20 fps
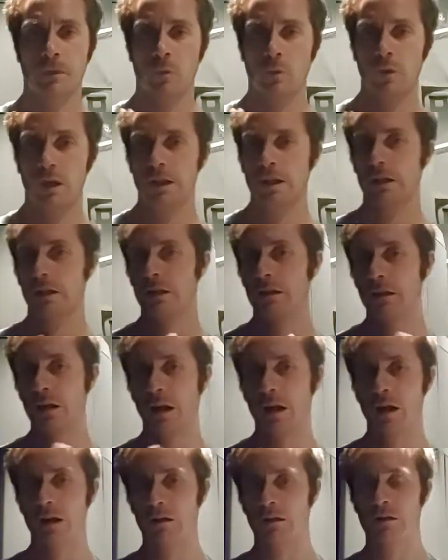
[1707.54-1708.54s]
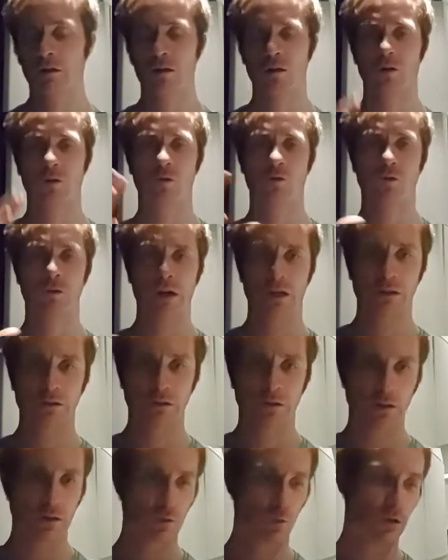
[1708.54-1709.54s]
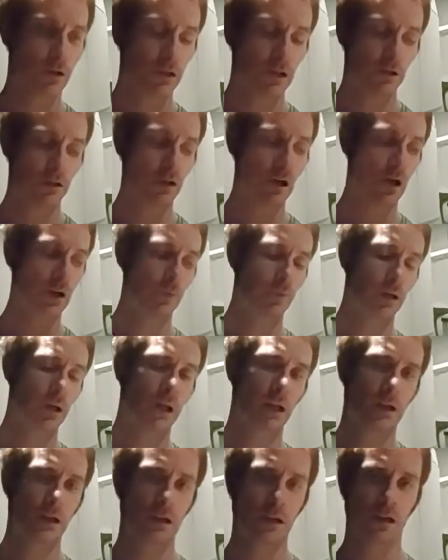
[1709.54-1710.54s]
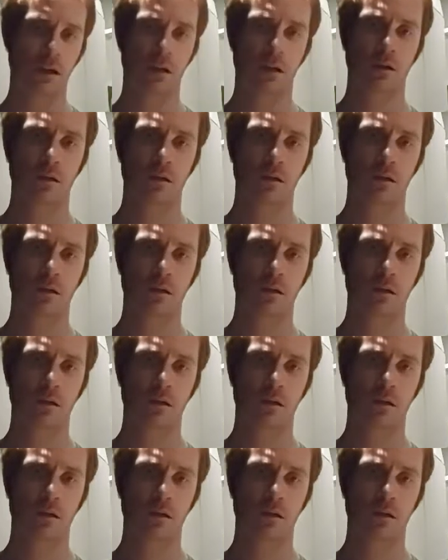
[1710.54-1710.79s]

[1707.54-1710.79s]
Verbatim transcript: we need not go crazy, we need not panic.